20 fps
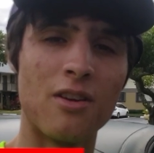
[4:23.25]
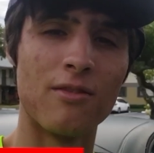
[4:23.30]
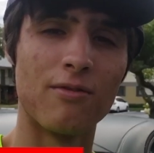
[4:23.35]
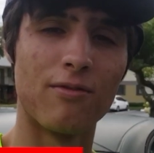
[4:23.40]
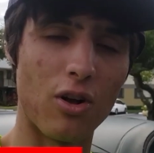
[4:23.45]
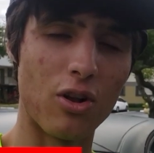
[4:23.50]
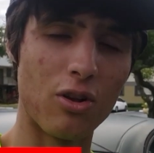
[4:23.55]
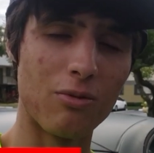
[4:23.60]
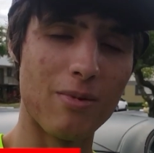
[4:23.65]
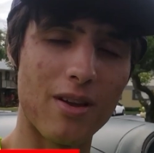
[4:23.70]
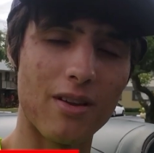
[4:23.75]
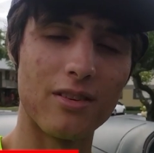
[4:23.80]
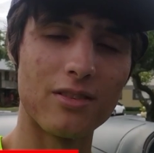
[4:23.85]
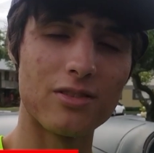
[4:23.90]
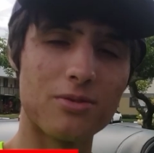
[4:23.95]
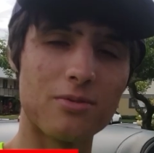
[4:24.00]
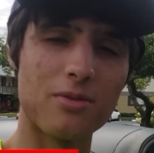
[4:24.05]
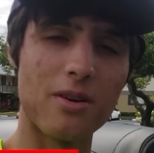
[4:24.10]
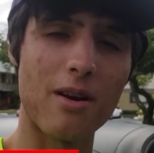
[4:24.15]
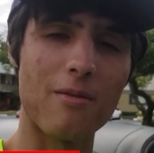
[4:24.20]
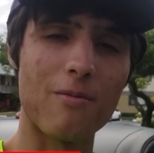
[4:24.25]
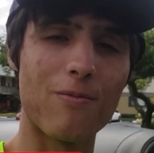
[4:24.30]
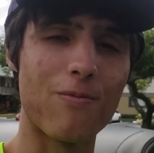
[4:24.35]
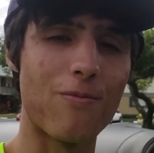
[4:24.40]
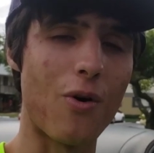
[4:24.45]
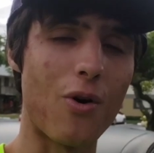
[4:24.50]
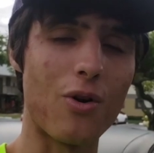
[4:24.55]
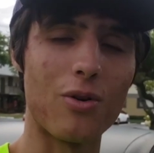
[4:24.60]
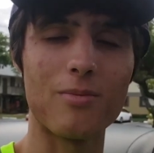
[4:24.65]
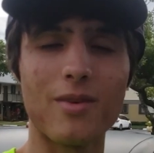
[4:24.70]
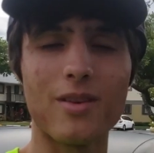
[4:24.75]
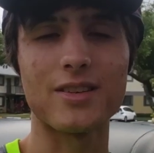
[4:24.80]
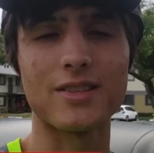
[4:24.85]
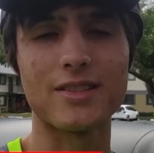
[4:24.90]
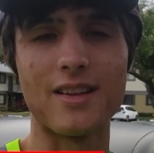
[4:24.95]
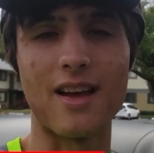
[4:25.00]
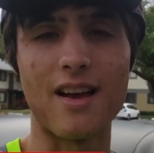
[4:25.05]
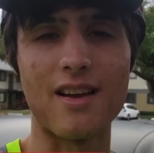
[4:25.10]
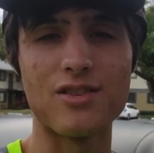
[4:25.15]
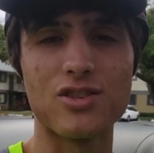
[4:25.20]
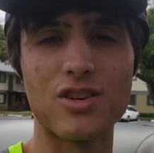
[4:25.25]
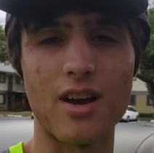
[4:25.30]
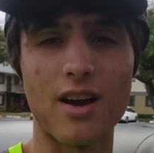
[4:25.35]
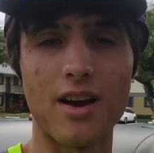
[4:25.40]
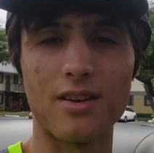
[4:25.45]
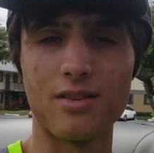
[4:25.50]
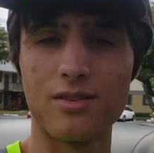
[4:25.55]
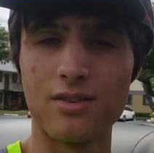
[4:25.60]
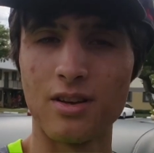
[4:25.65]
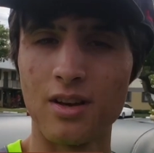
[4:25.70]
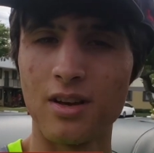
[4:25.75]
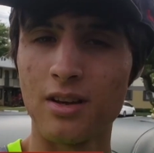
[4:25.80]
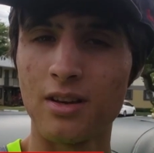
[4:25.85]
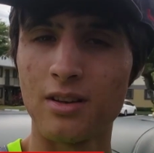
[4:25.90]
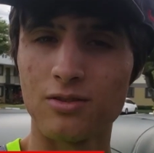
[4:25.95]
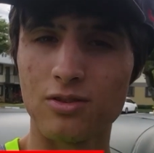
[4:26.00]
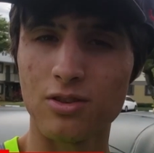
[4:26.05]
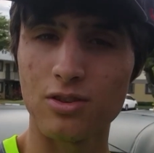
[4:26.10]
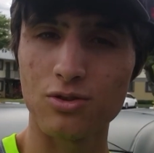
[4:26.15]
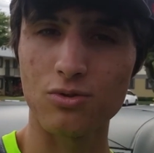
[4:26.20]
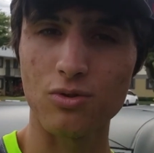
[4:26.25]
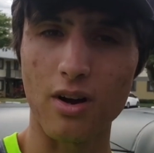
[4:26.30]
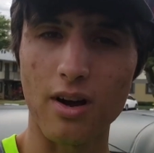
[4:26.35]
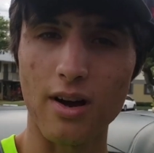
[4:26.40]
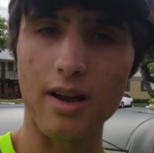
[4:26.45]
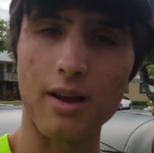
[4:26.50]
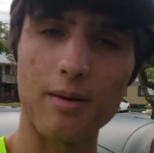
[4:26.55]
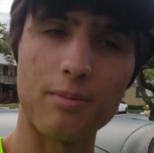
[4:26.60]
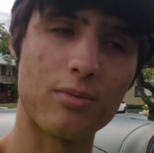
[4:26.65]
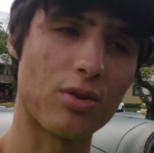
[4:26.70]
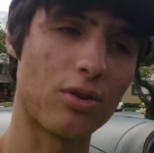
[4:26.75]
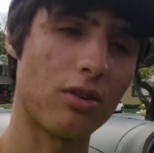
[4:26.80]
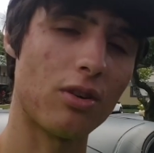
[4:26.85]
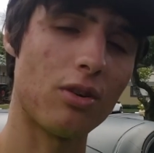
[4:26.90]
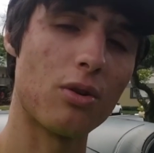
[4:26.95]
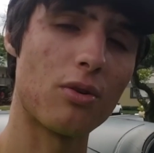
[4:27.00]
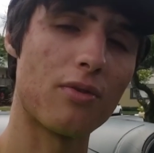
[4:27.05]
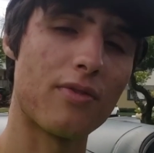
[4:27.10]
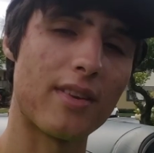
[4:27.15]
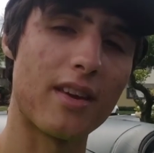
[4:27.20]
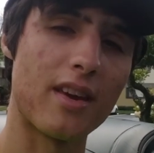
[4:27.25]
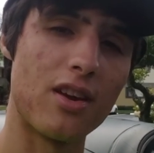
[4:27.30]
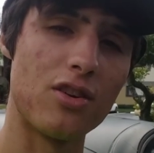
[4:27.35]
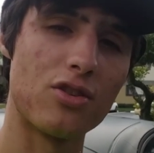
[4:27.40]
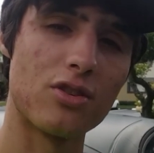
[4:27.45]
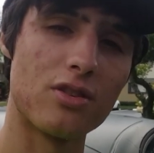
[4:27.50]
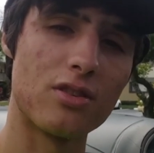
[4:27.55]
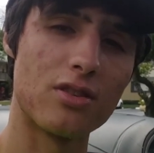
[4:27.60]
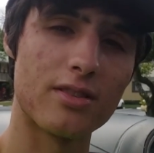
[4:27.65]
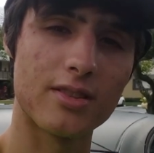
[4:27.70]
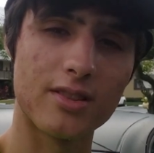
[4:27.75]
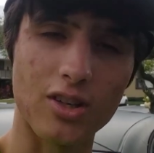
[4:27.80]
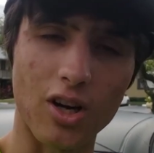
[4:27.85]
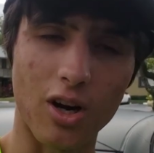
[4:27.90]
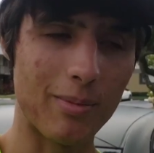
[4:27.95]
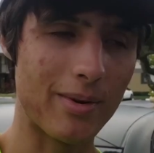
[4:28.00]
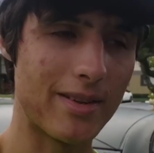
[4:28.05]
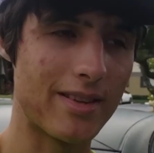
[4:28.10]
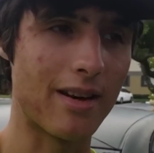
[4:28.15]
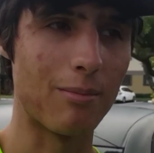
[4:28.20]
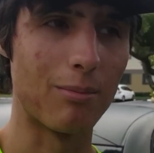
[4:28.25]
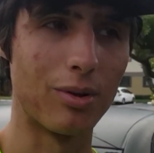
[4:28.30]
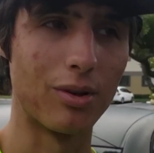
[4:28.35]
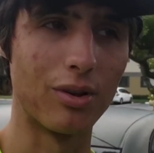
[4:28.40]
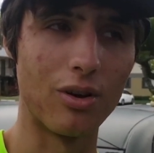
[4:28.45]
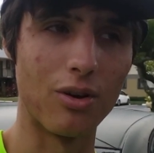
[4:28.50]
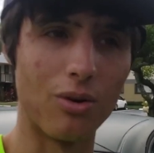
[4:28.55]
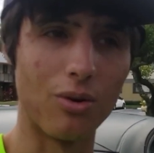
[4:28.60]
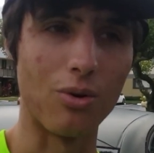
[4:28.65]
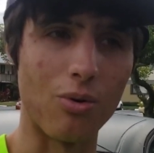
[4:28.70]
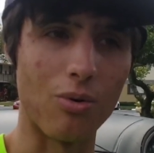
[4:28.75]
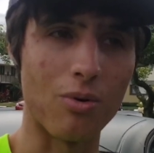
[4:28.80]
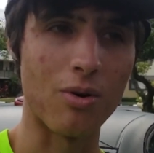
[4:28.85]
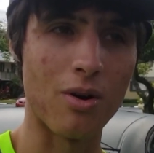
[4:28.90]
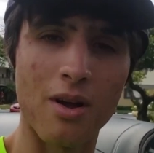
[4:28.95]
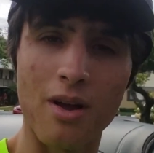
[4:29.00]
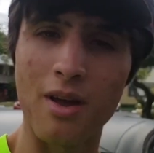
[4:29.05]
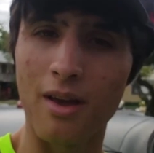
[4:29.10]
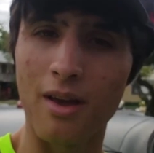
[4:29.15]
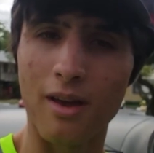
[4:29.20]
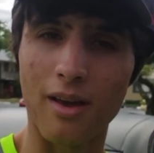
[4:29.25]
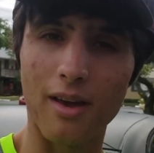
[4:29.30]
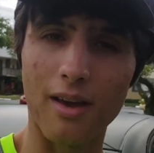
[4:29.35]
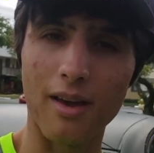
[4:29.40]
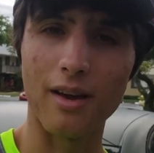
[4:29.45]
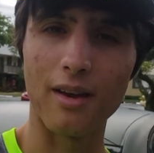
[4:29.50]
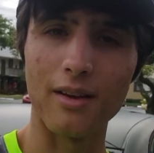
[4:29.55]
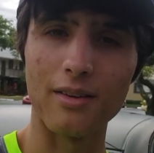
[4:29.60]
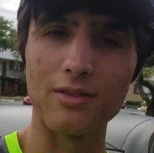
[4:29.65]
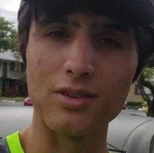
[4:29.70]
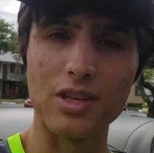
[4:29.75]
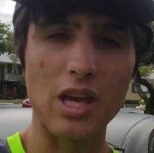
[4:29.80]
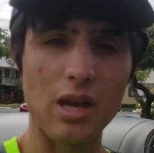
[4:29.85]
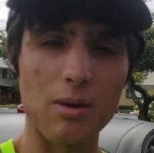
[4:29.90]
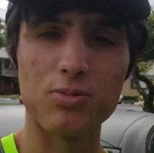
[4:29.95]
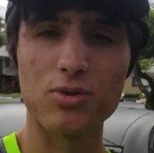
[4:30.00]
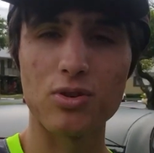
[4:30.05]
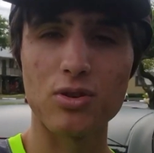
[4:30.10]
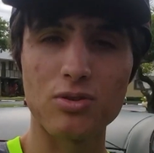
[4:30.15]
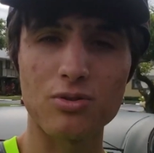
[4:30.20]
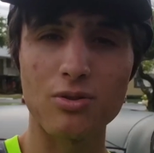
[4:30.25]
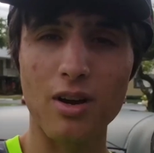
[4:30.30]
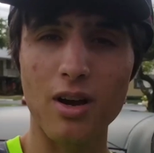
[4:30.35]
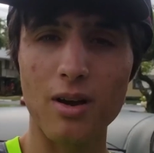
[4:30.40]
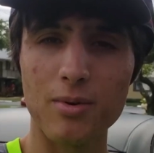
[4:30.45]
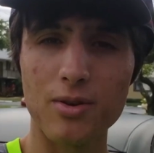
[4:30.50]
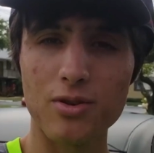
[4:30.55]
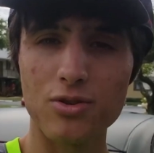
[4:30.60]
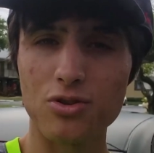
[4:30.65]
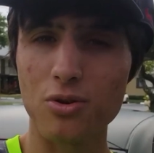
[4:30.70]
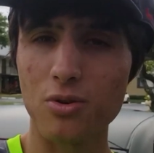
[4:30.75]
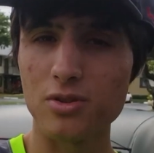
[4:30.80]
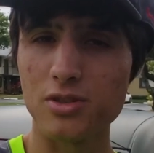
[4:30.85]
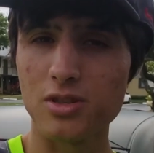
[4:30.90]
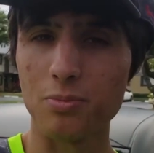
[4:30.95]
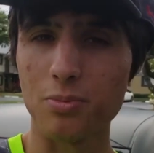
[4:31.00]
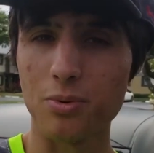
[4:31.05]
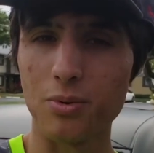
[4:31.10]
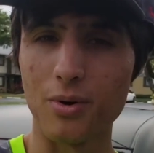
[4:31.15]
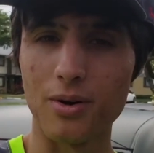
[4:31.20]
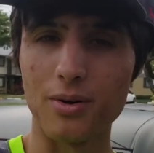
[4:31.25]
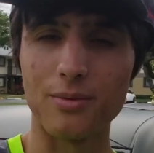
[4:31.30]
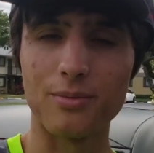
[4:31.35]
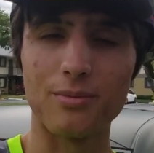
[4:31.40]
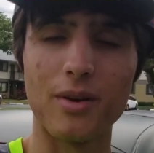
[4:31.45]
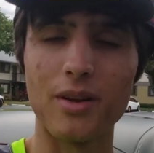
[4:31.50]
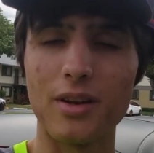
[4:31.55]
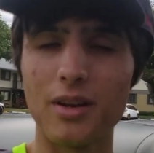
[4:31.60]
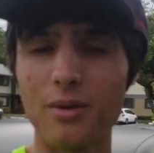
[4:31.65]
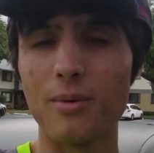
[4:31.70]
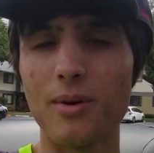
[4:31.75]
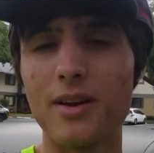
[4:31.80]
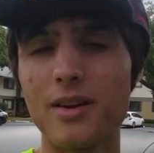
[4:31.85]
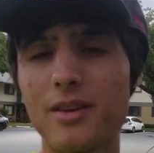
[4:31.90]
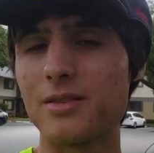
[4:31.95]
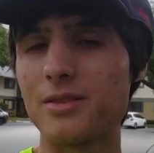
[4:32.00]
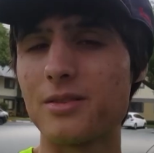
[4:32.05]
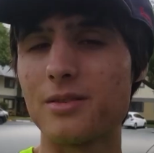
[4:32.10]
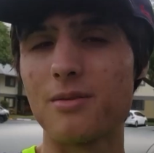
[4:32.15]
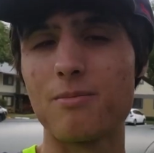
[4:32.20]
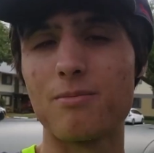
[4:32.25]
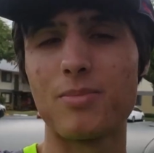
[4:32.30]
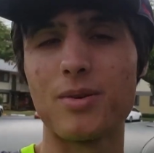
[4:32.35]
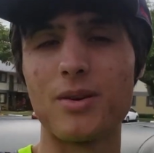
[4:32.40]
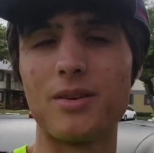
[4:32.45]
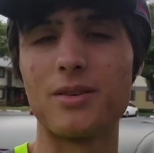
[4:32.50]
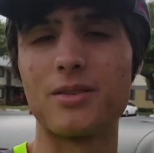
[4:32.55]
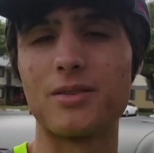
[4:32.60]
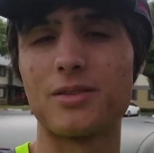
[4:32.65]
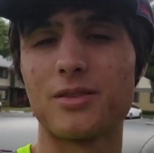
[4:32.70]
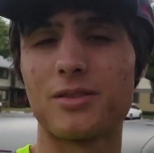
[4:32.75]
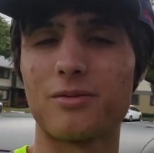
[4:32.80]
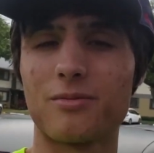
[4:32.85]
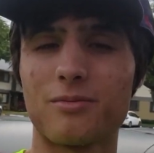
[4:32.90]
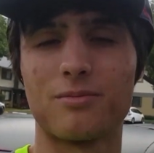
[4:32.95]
Follow me on Instagram, follow me on Snapchat, subscribe, turn on notifications, comment down below, and keep subscribing and showing support. Anyways, peace.